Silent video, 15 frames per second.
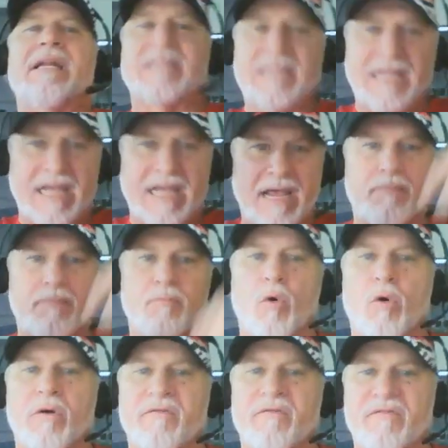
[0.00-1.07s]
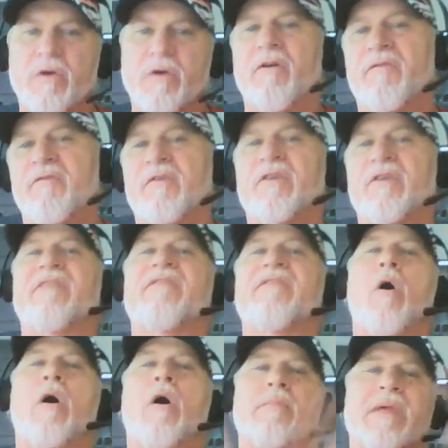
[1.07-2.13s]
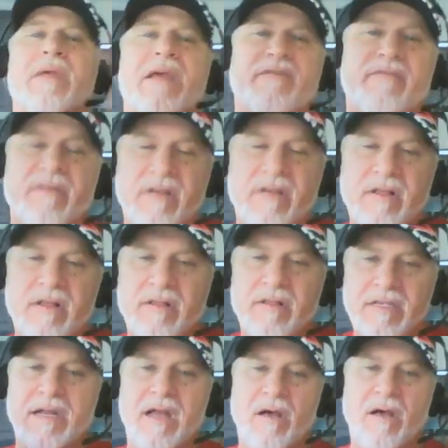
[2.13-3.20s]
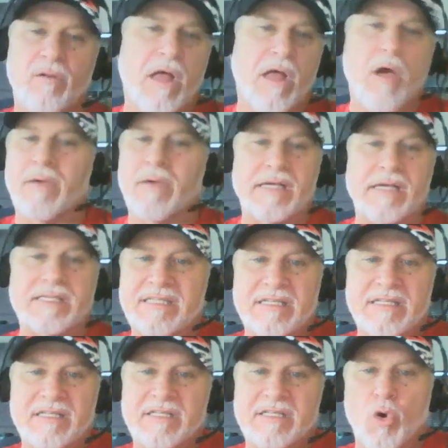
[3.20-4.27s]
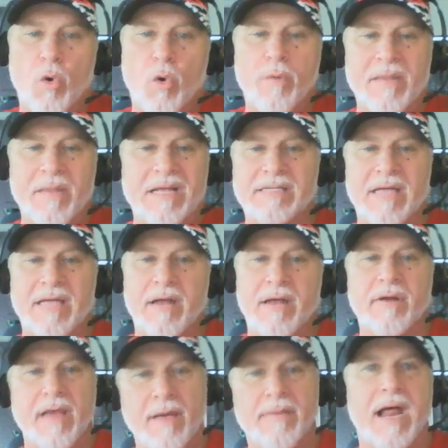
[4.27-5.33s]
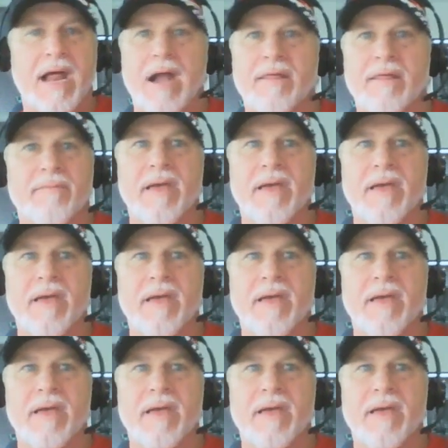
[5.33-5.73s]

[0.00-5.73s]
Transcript: it to get more fuel for the army of, locusts, scorpions that are coming out of the